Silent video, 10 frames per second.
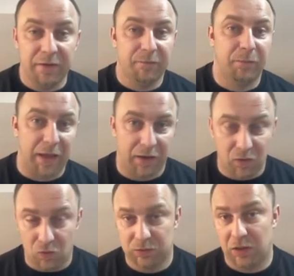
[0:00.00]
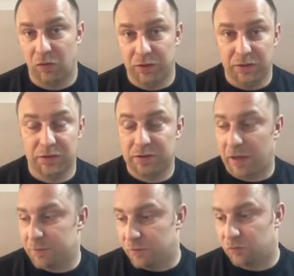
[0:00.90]
If black goes now in these
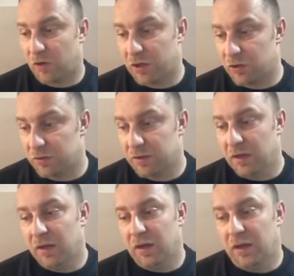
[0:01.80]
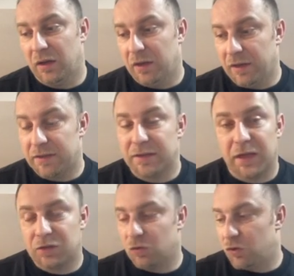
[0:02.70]
types of structures, uh, it's
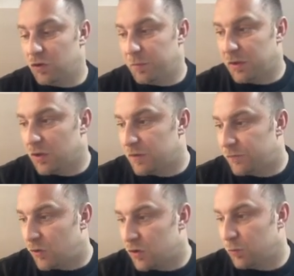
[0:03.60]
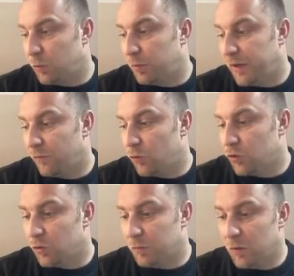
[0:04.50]
not so good, because first we'll play
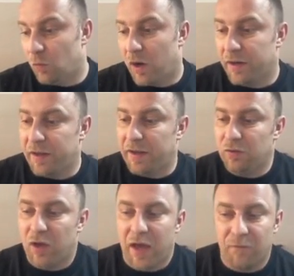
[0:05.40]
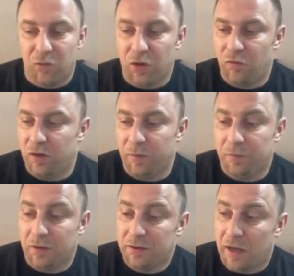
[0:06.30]
rook to b one, and you have really, really
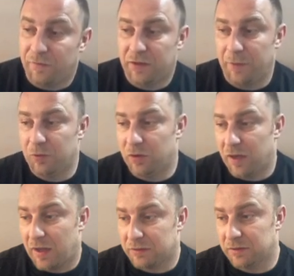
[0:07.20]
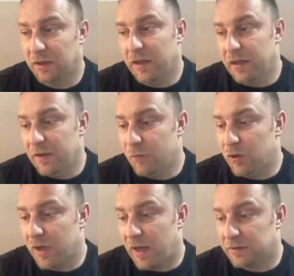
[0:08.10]
a tough time to castle. If you
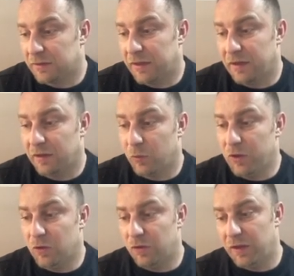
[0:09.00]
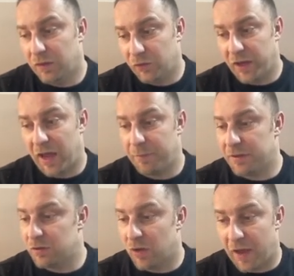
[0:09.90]
castle, then queen to d three
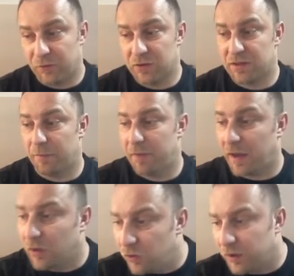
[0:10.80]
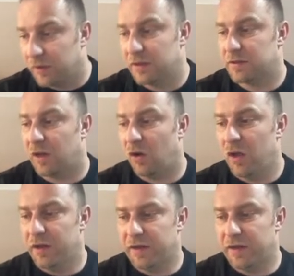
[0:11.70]
happens. You have to step back. Look at this now.